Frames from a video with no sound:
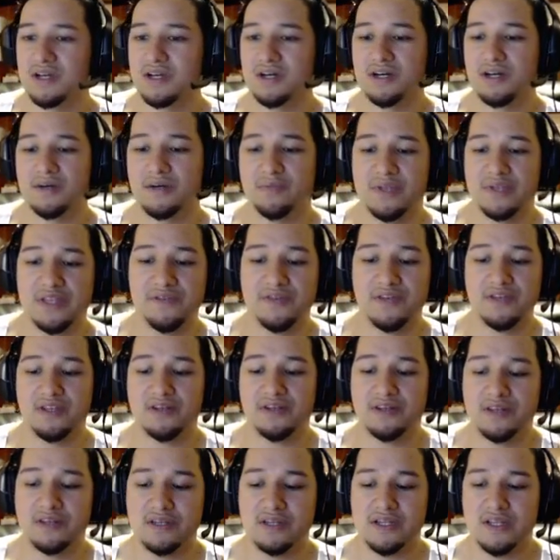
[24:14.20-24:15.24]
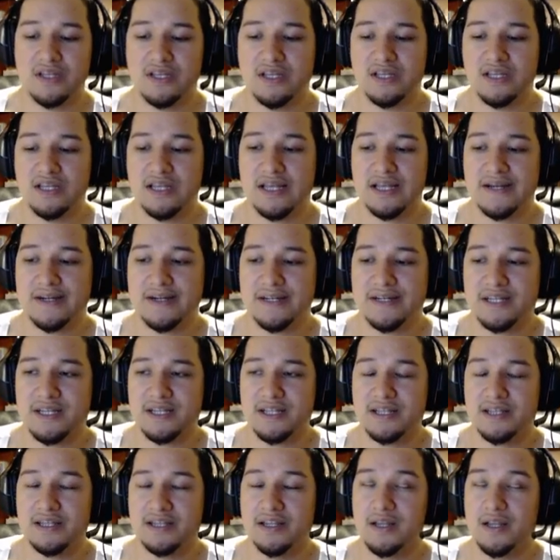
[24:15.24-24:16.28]
Even like a
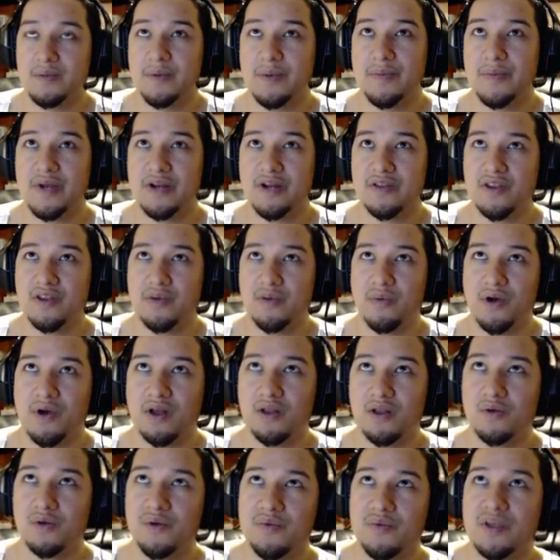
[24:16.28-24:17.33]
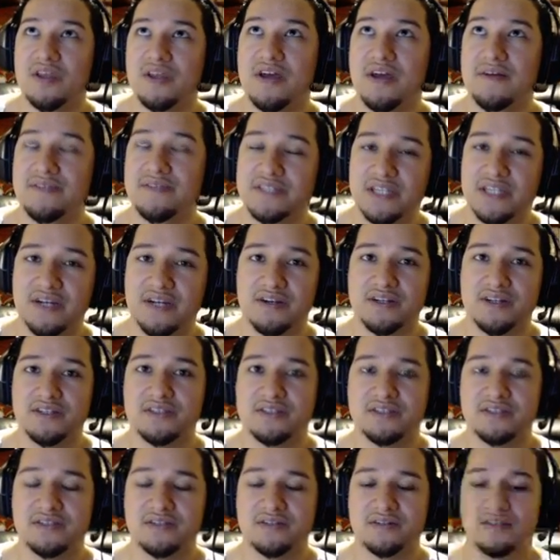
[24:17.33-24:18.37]
little bit better than Apollo would be
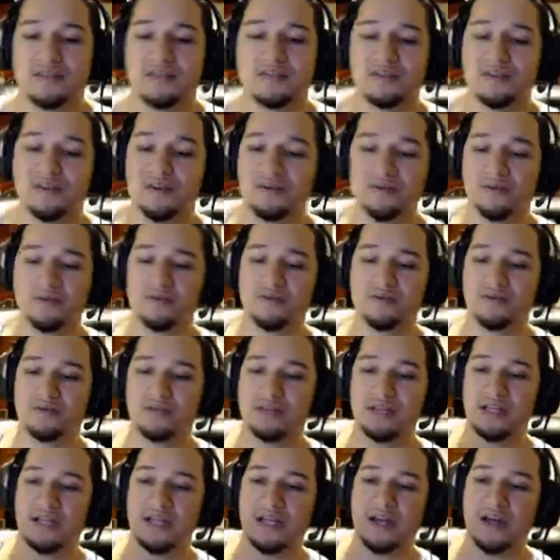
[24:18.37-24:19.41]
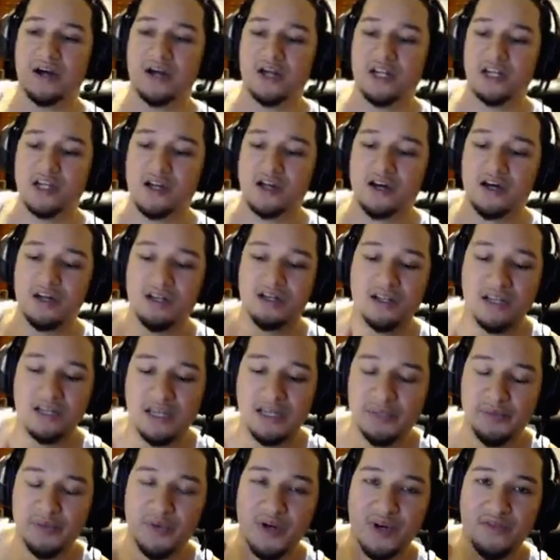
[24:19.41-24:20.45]
Avsaris. So like on a
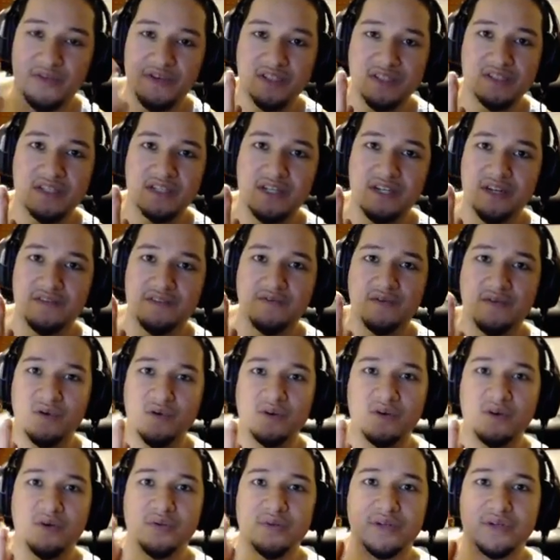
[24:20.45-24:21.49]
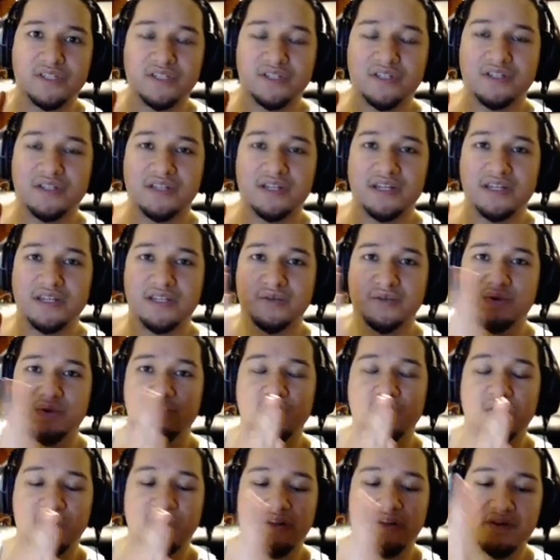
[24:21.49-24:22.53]
like perfect scale for a Wizard, like you would
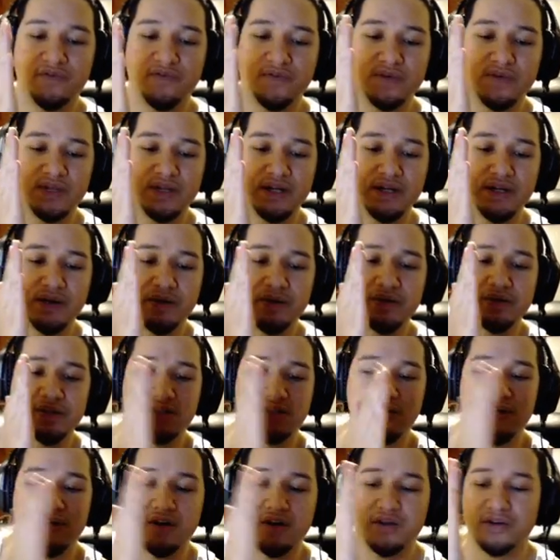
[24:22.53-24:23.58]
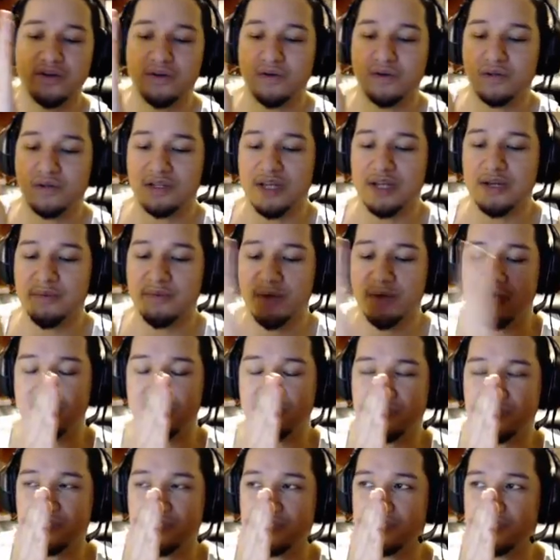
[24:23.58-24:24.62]
want to go for like dark or light
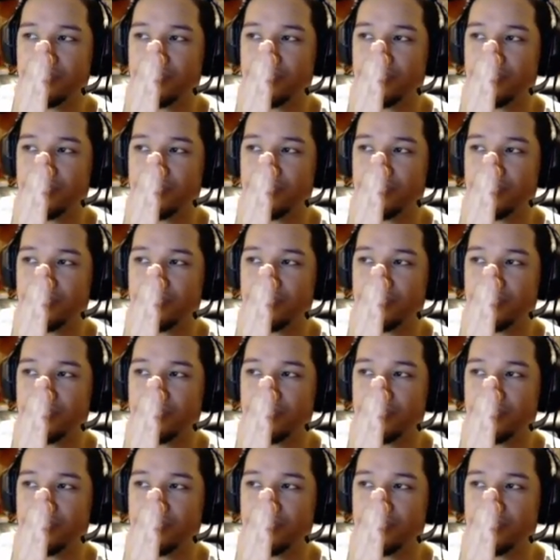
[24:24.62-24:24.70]
monsters,